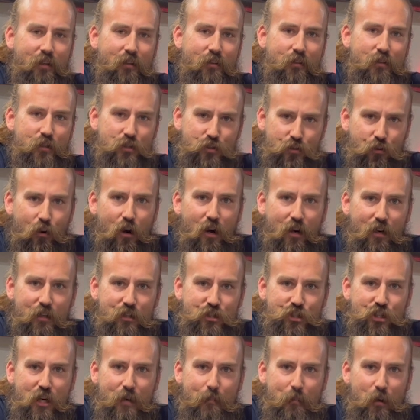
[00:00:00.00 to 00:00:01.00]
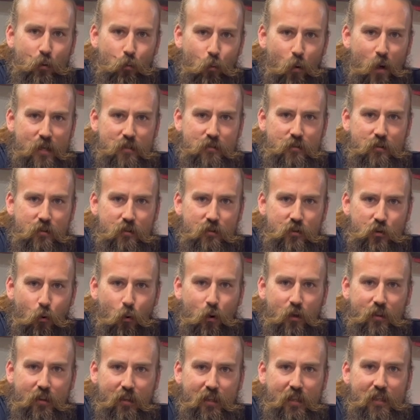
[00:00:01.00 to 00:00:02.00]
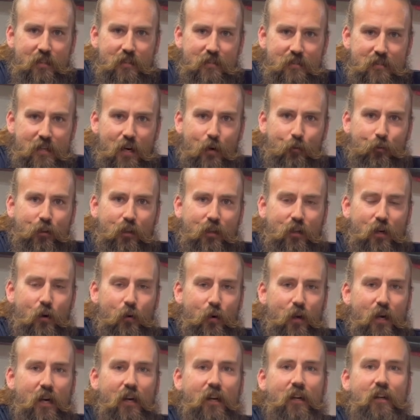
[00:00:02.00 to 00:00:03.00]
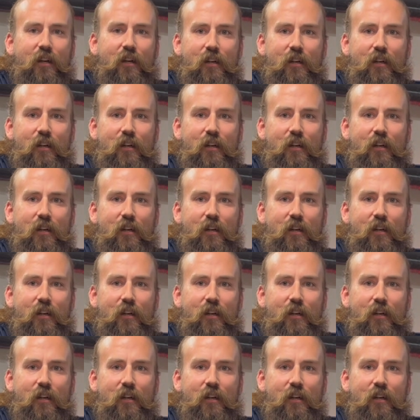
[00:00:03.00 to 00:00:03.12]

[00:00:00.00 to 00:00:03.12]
the strongest gym in western northeast South Dakota.